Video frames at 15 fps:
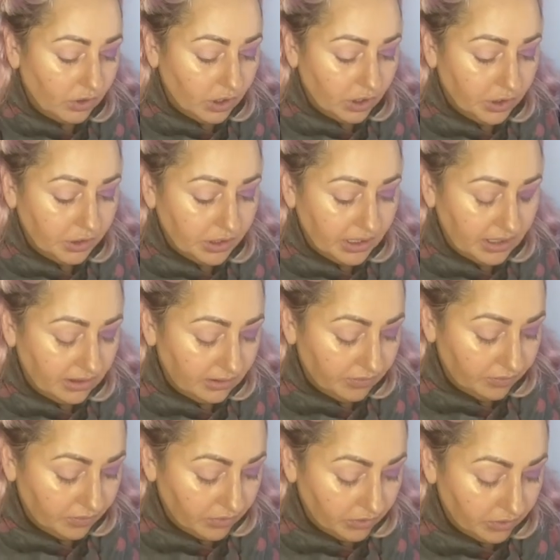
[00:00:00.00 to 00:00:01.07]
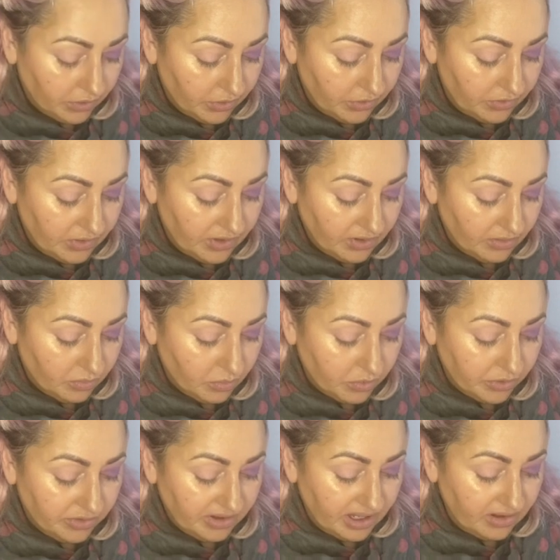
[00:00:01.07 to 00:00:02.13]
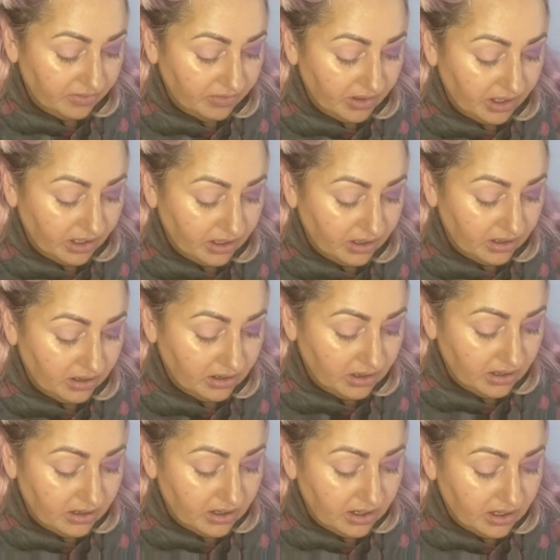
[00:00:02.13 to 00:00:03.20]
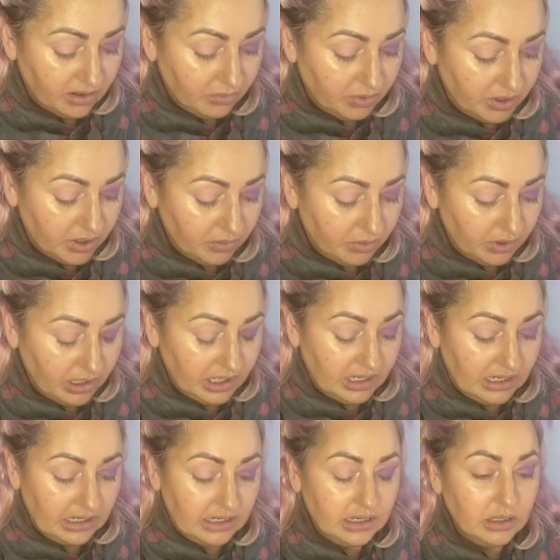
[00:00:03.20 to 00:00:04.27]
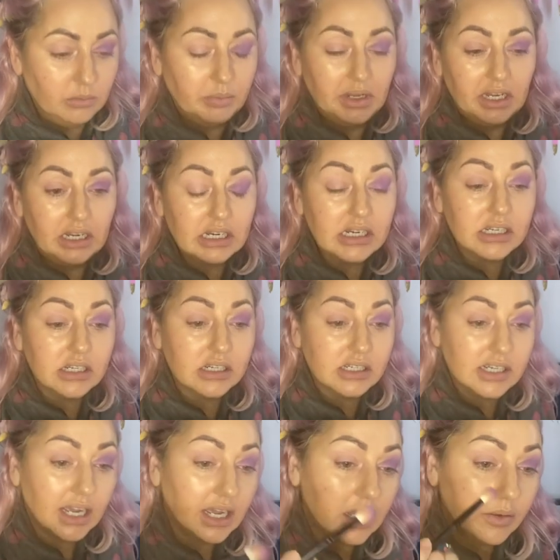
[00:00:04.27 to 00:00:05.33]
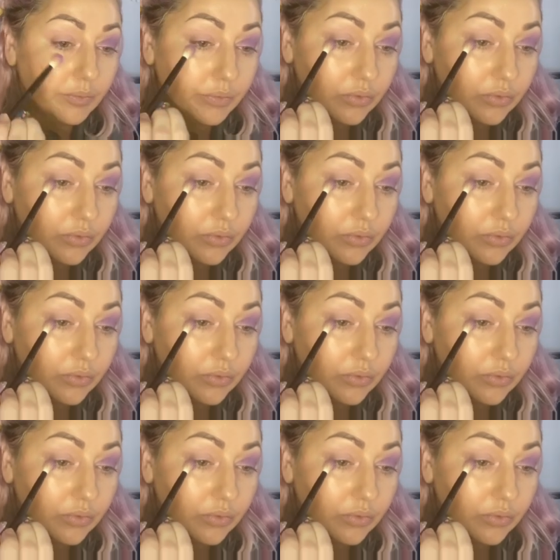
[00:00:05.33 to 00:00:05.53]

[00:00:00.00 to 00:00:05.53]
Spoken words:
Okay, so this was Iffy. We know we need a little bit, tap,